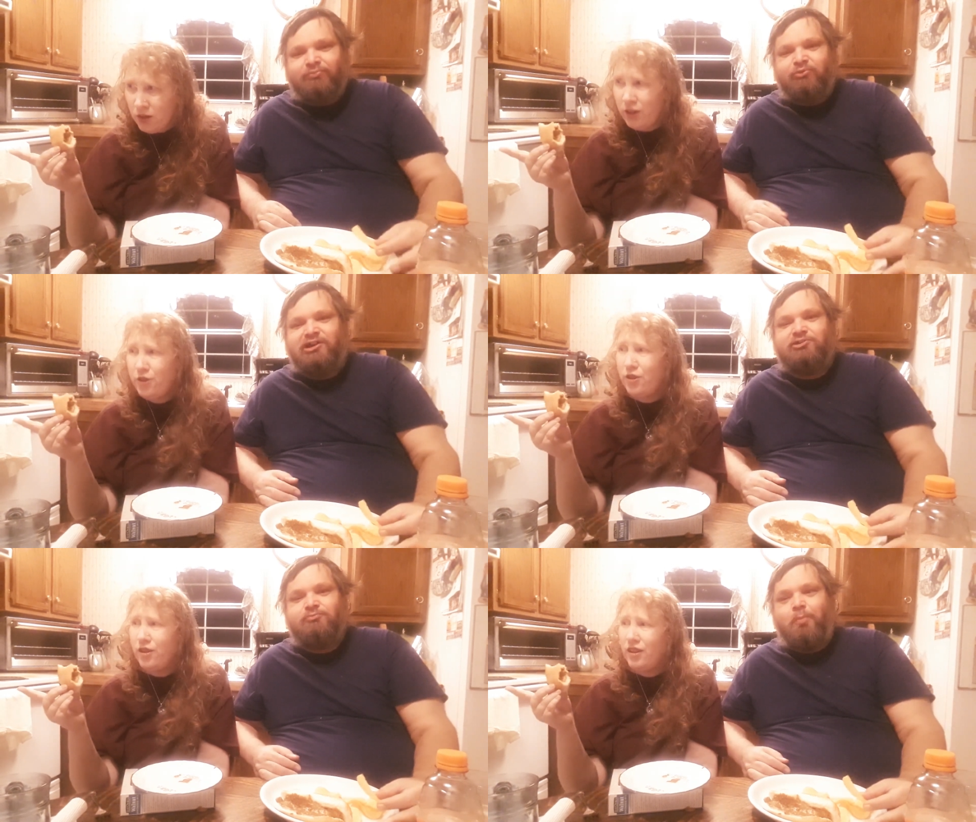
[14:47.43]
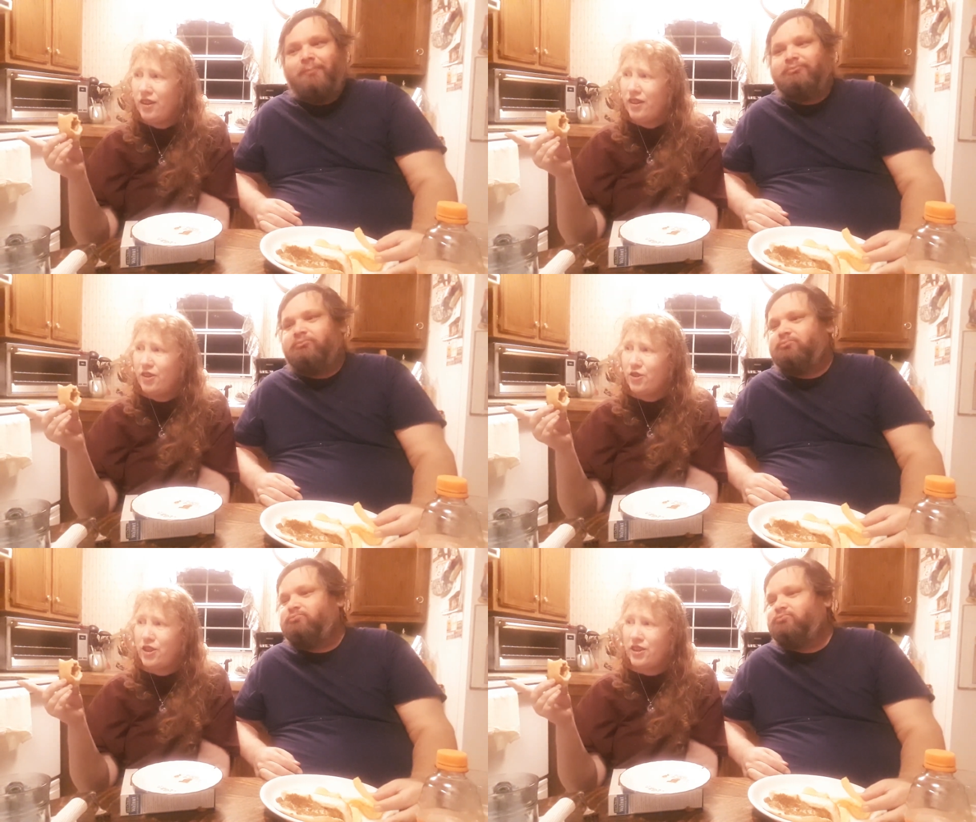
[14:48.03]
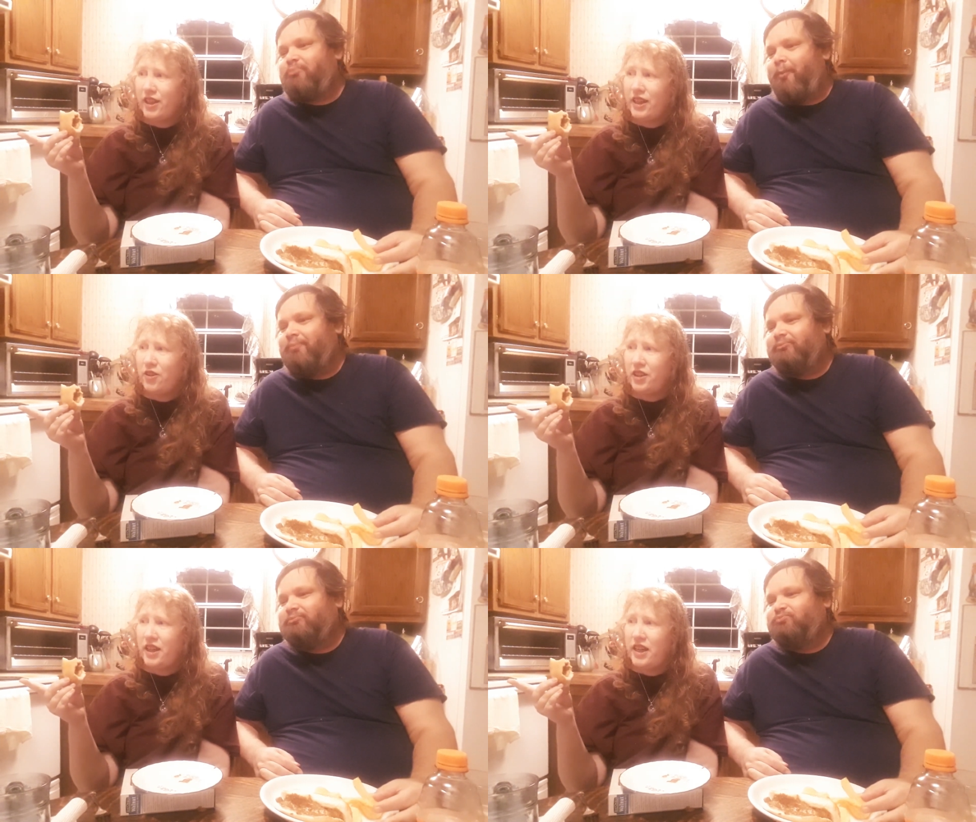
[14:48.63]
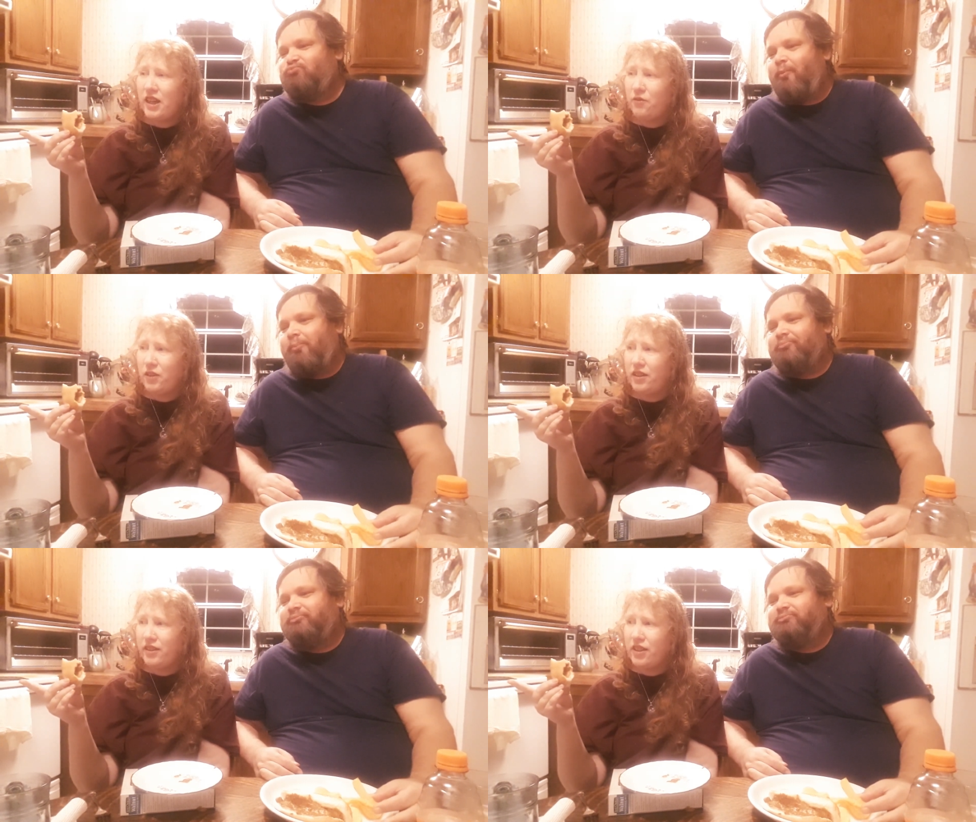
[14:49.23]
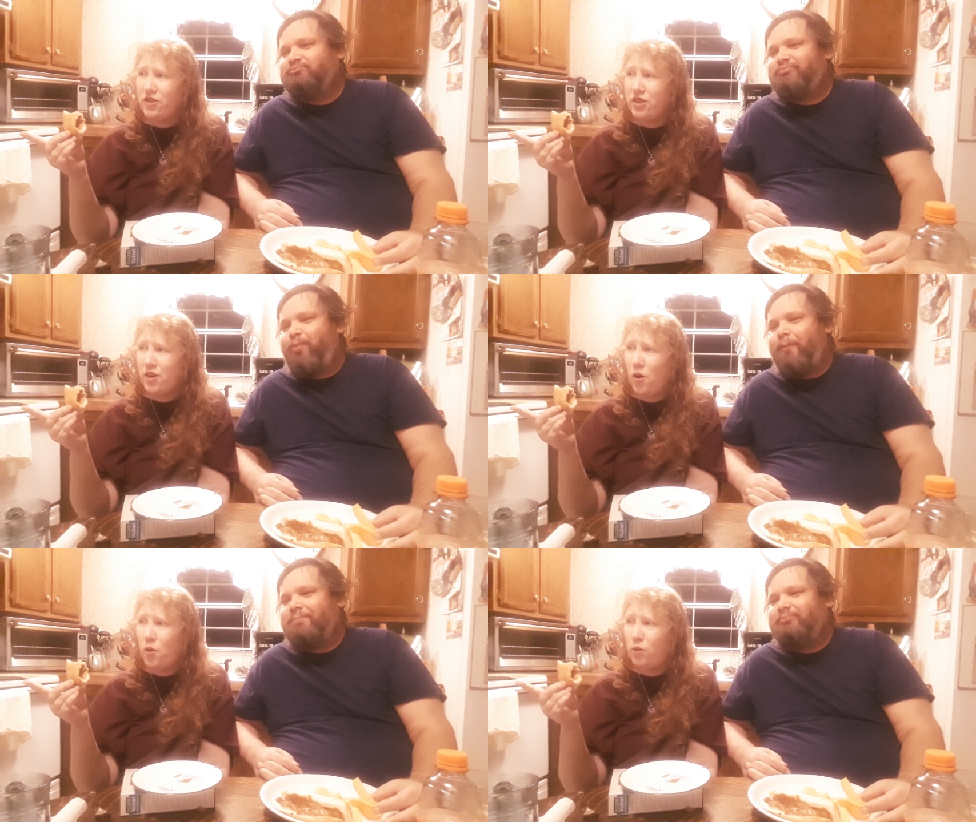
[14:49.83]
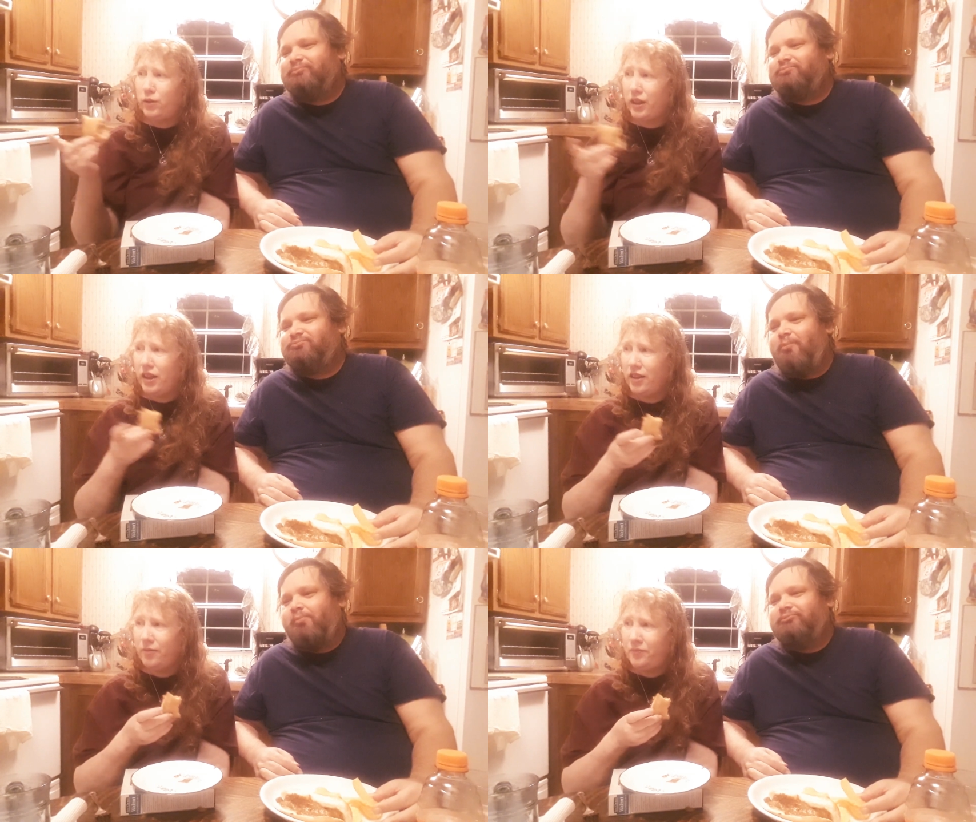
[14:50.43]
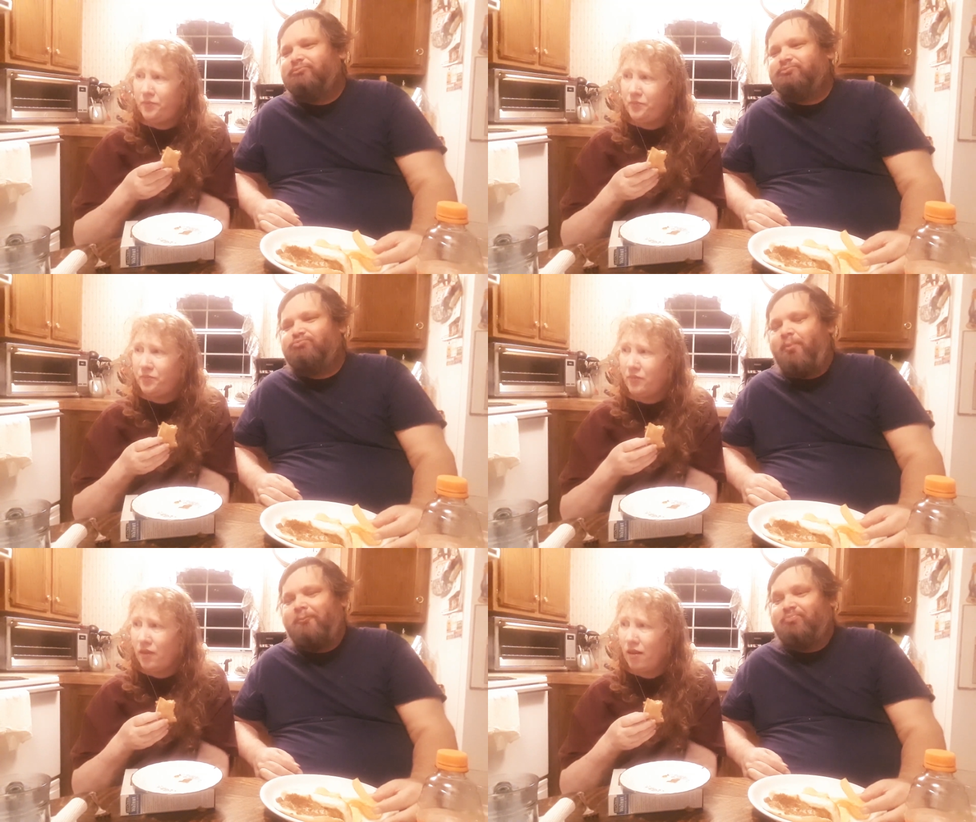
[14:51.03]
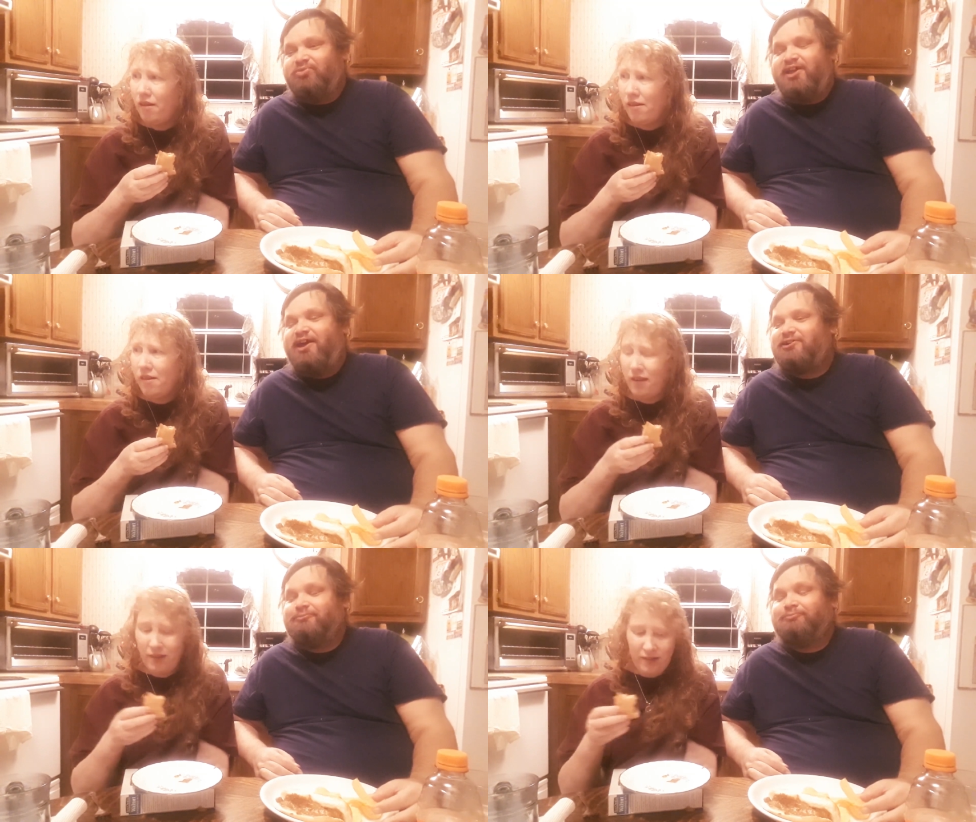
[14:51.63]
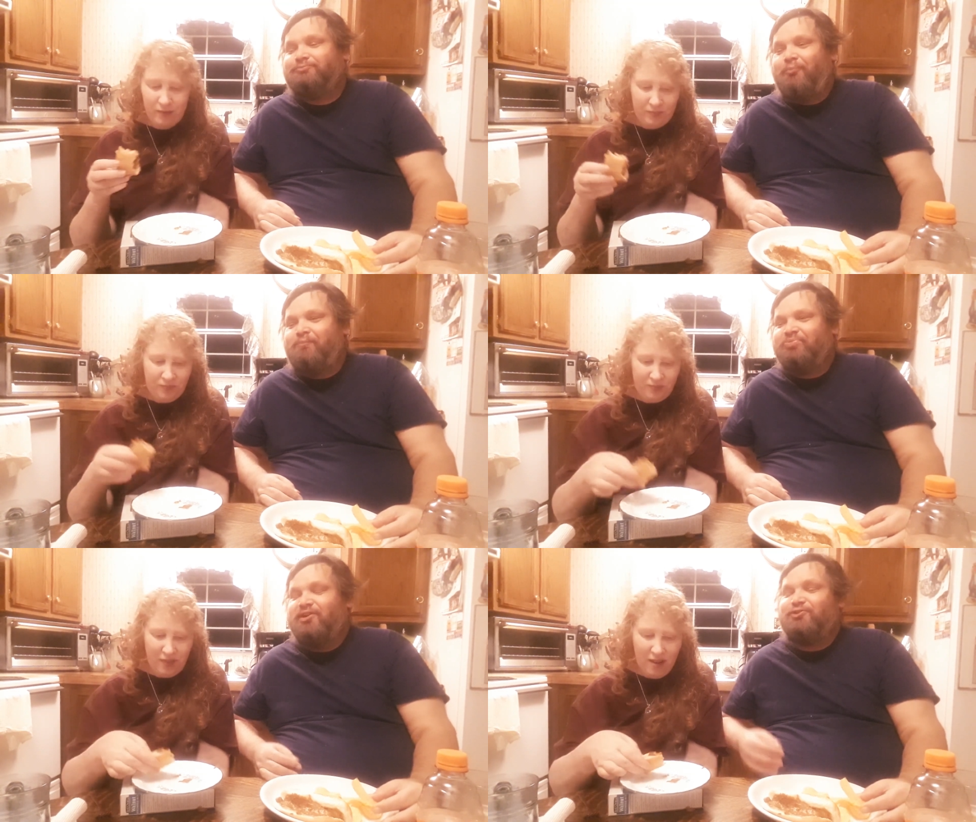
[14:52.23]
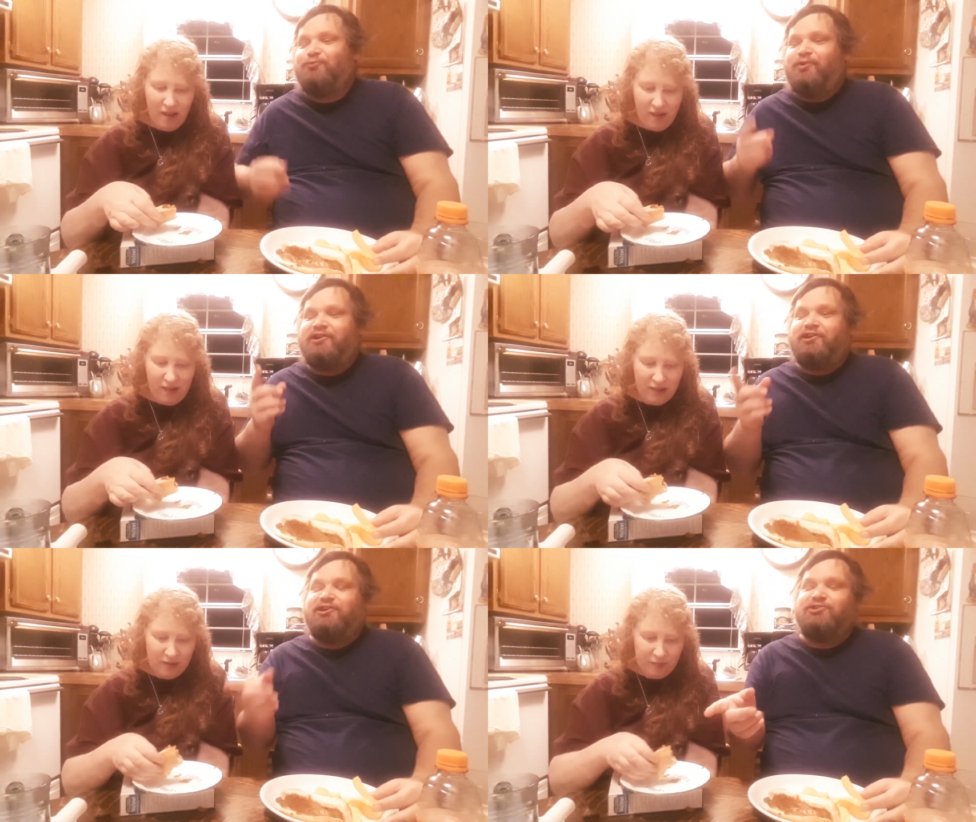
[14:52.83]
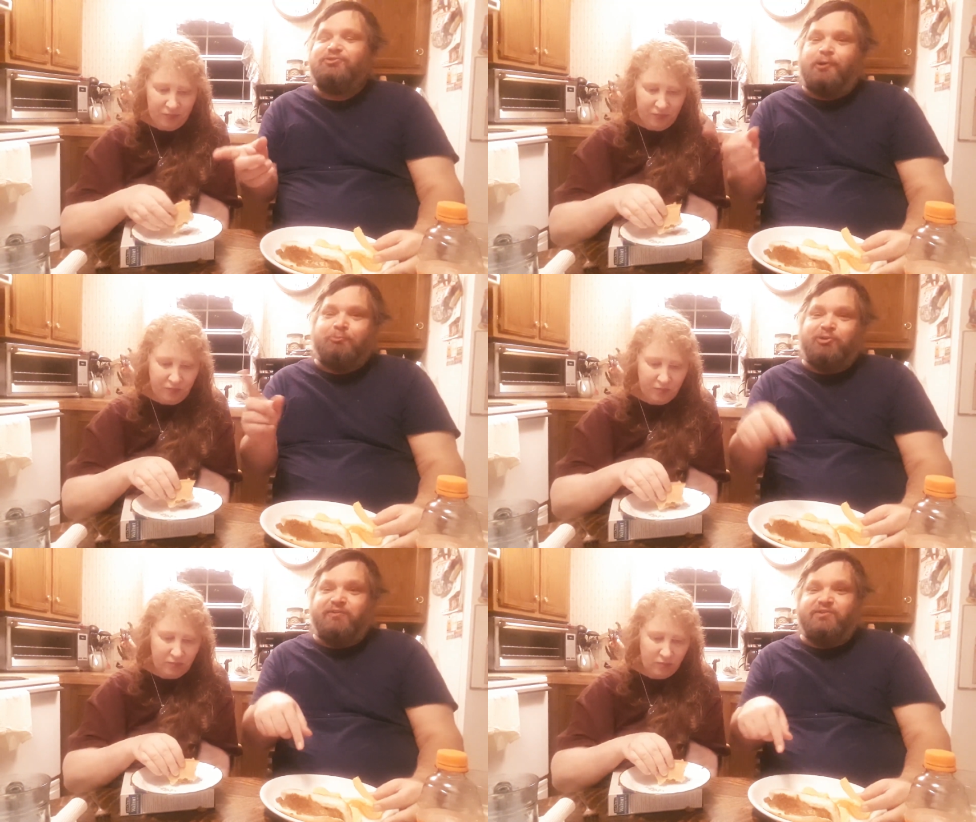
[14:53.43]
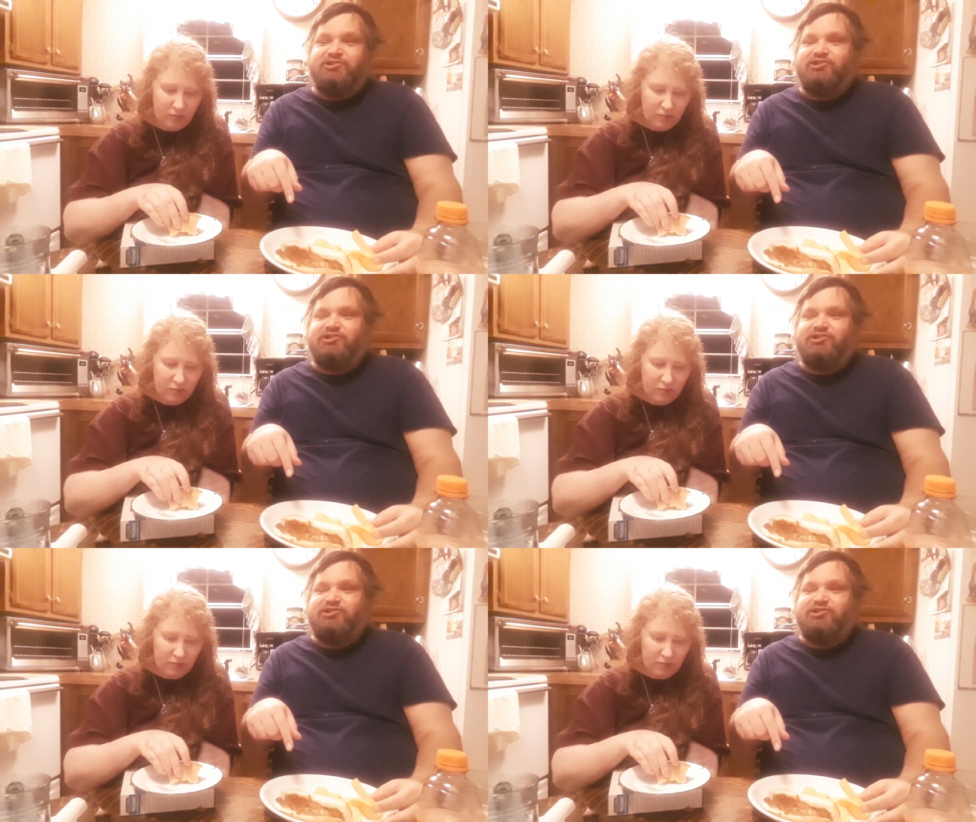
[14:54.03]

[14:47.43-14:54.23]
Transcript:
Speaker 1: Well,
Speaker 2: she's laying on the heating vent. I guess she's cold again.
Speaker 1: Yeah, it's funny because our previous